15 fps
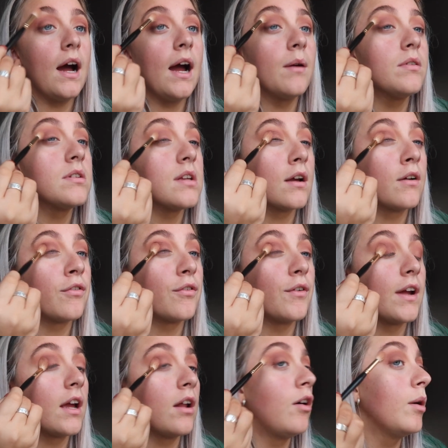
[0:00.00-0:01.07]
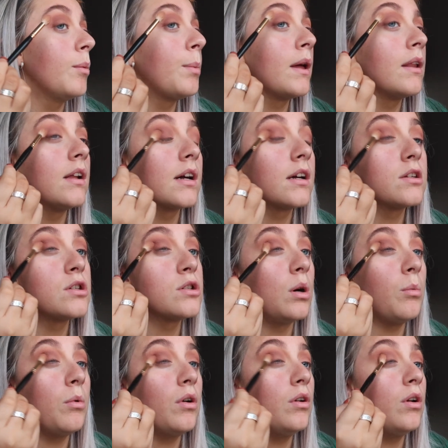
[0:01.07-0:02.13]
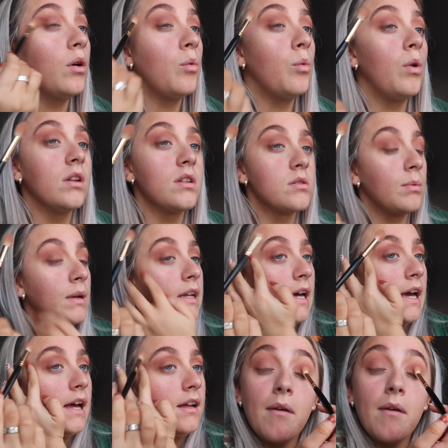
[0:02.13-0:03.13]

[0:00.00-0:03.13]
I was like freaking out, being like, someone wants me dead.